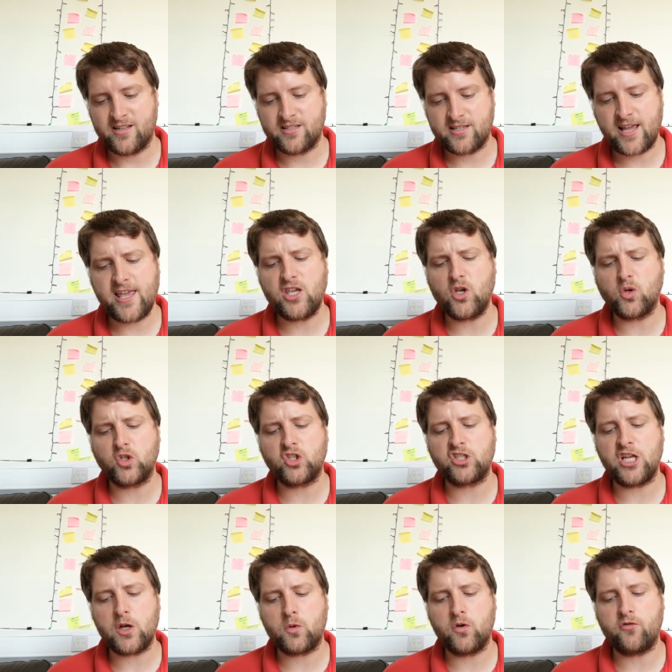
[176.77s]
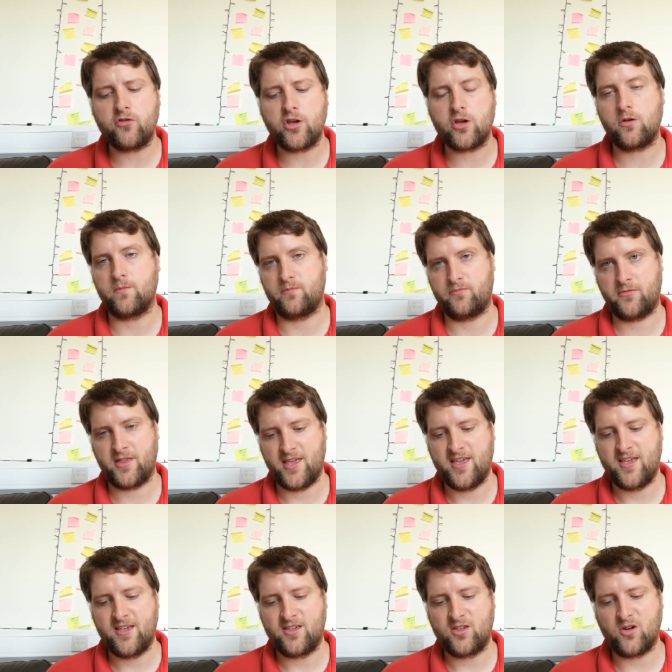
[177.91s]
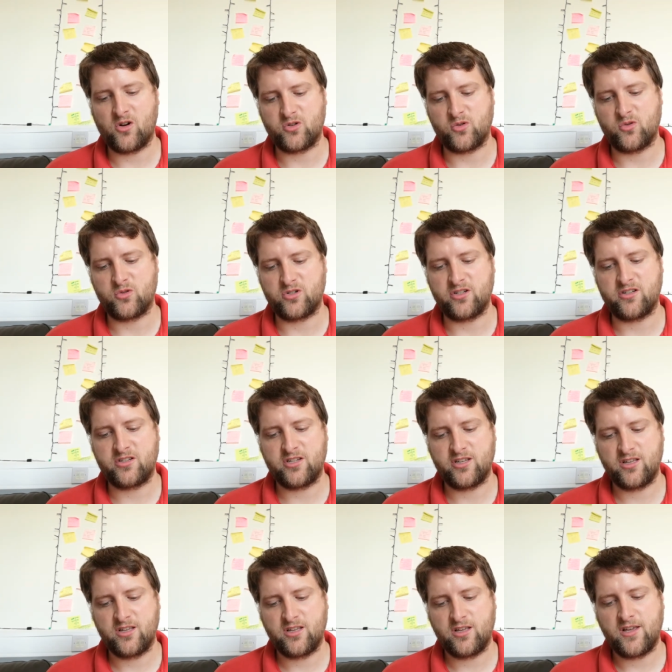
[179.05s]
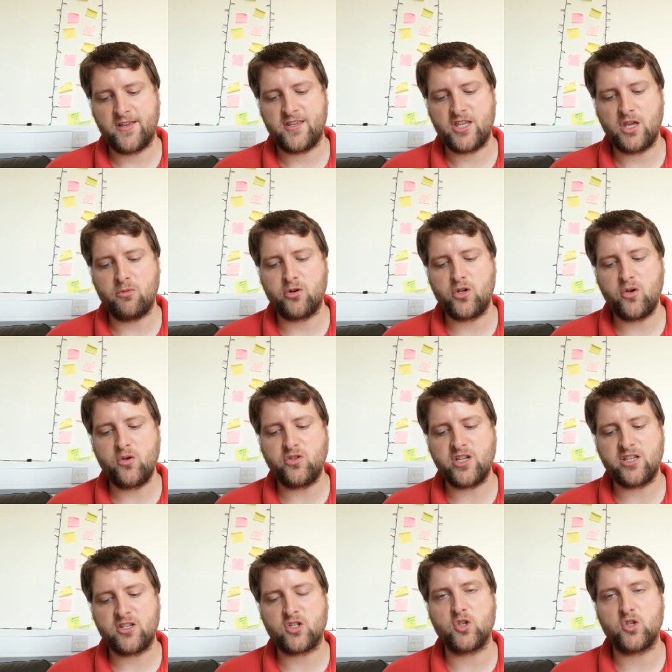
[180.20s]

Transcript: "Take your stick with you," God ordered. "You will use it to